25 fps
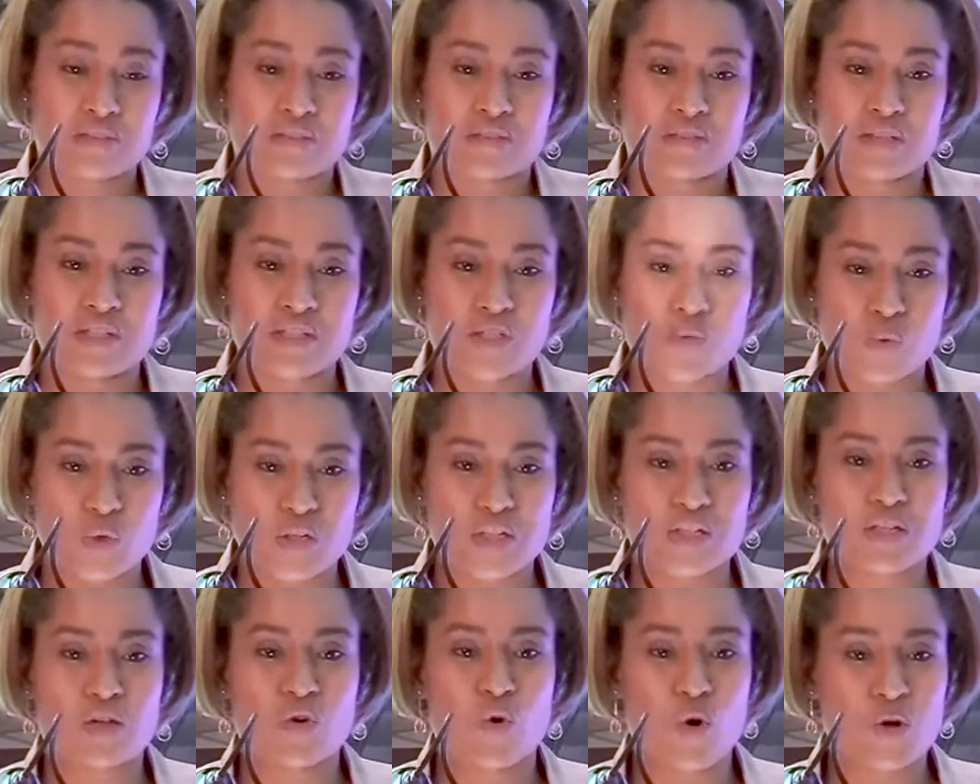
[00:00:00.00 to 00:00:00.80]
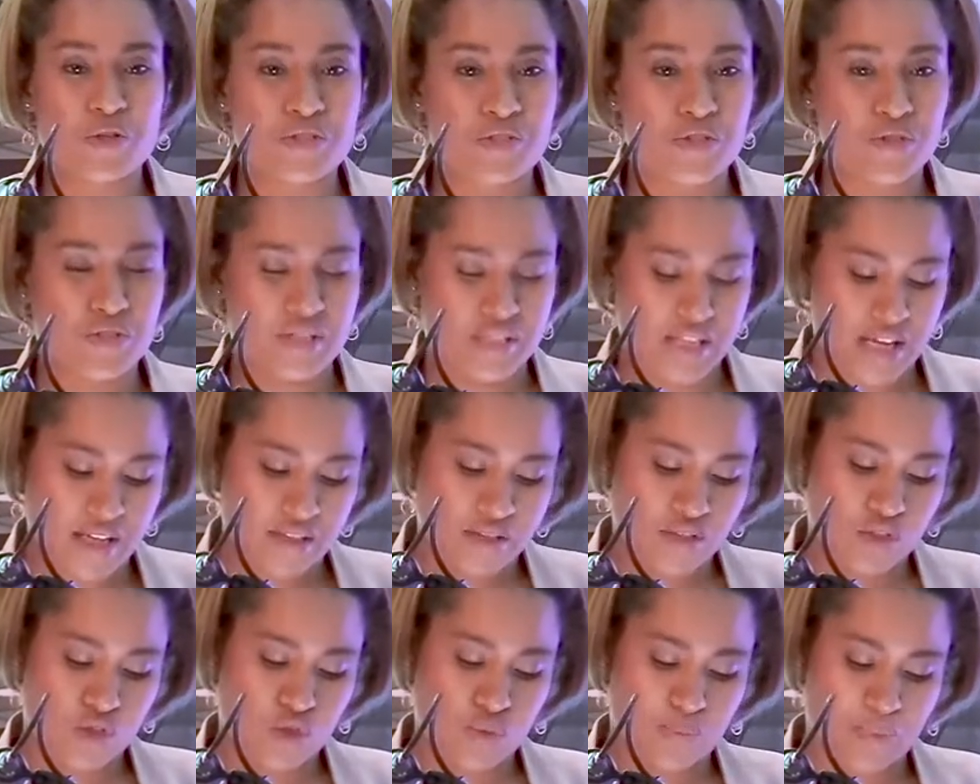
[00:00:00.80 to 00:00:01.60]
This work also
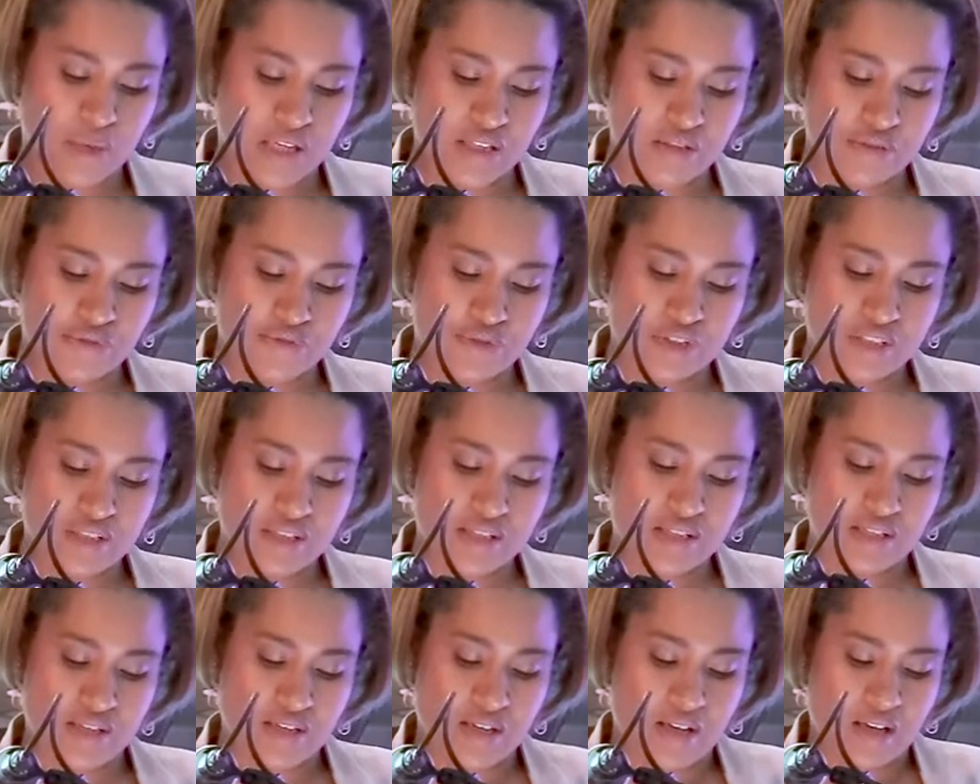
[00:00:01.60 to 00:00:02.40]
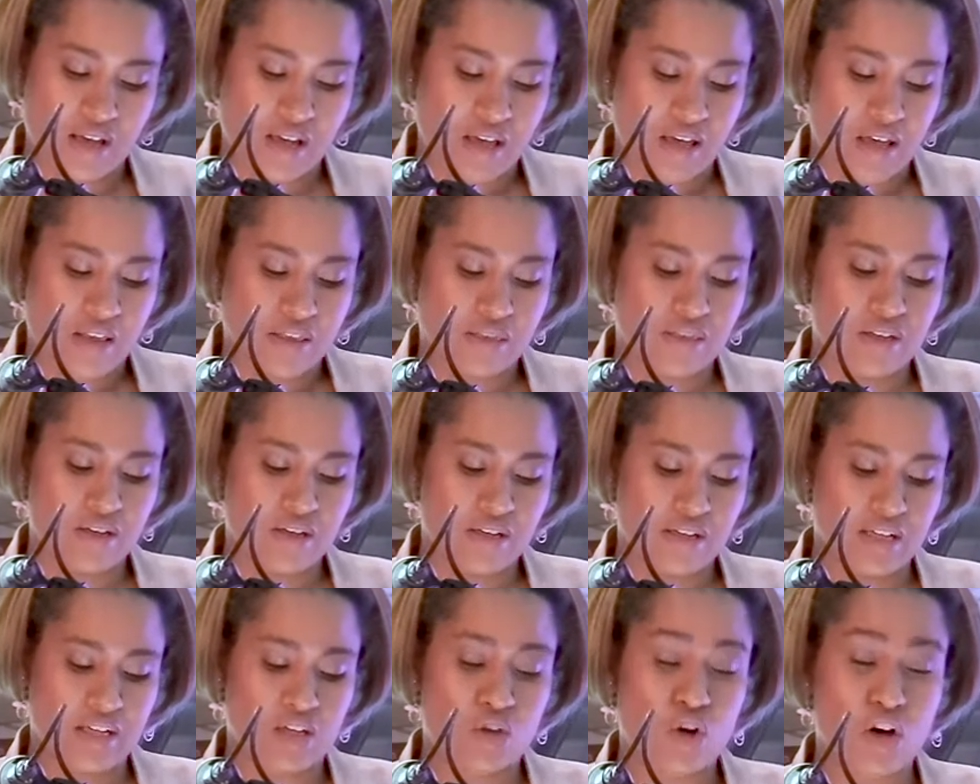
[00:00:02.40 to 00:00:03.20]
stands to benefit
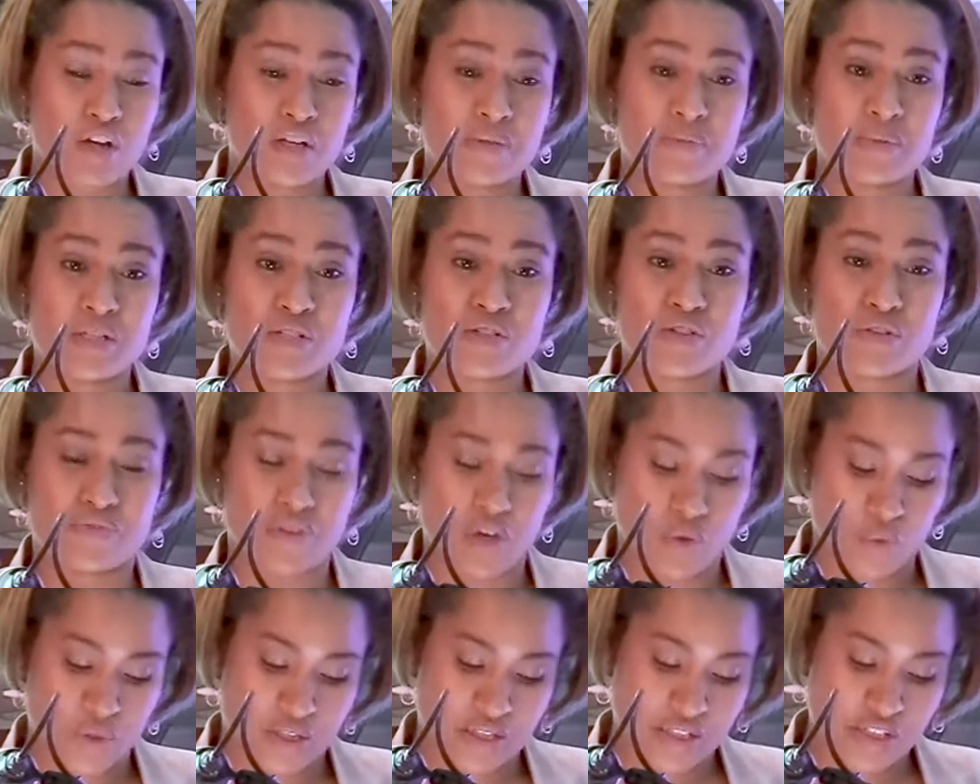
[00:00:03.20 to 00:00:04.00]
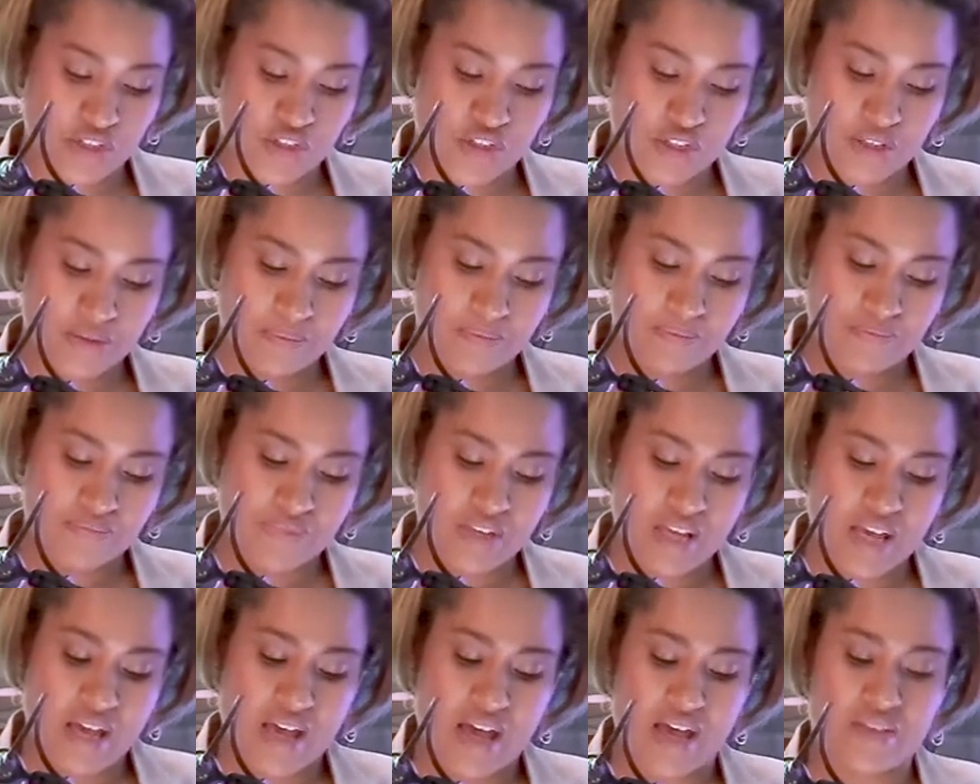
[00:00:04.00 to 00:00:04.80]
the economies of our region
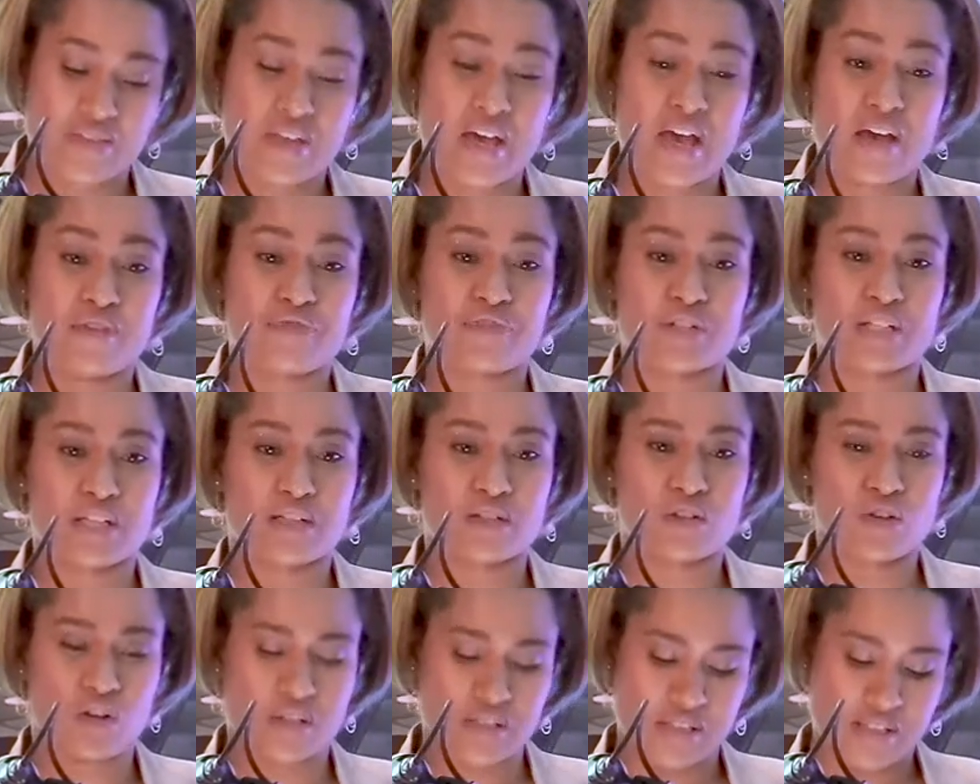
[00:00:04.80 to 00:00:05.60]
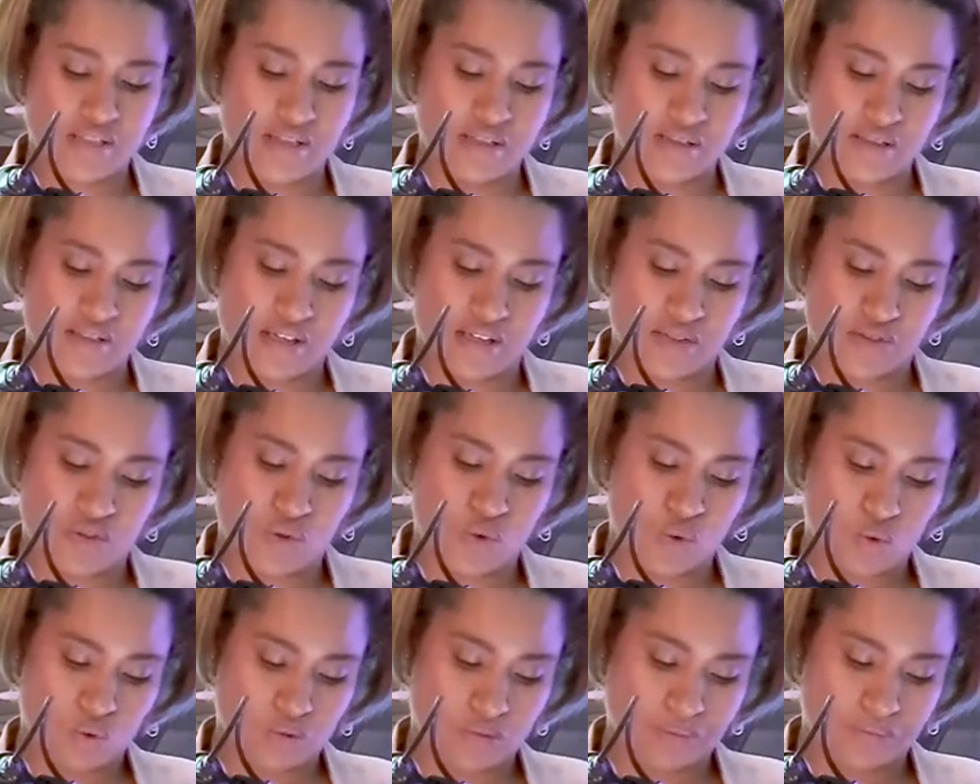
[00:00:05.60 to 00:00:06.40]
and the African continent as a
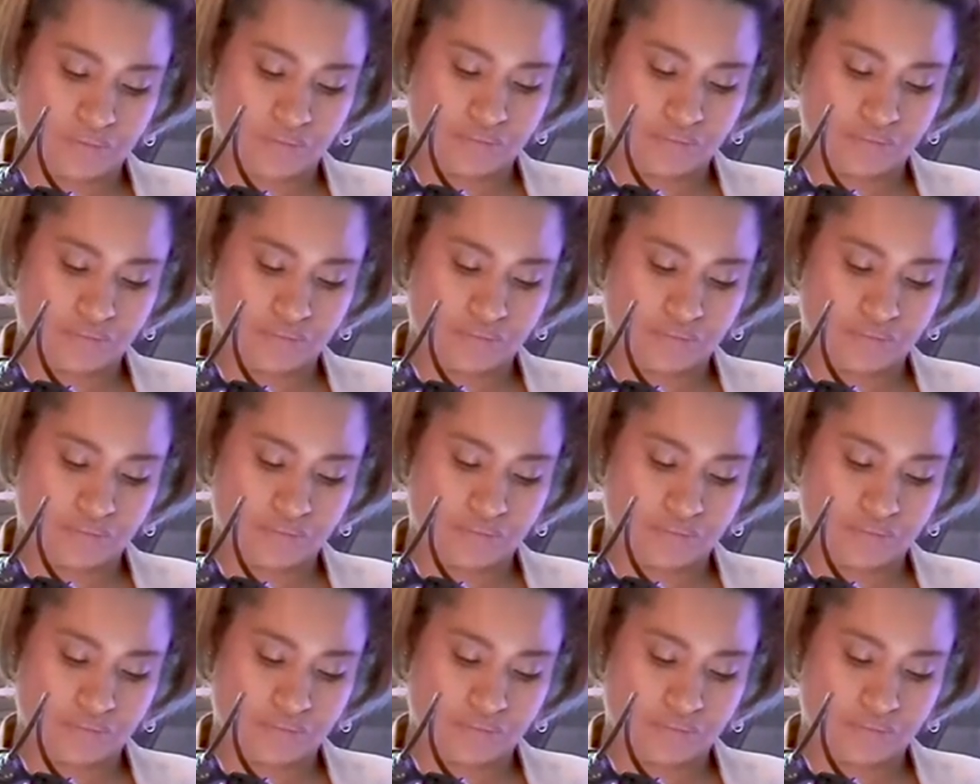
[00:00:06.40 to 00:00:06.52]
whole.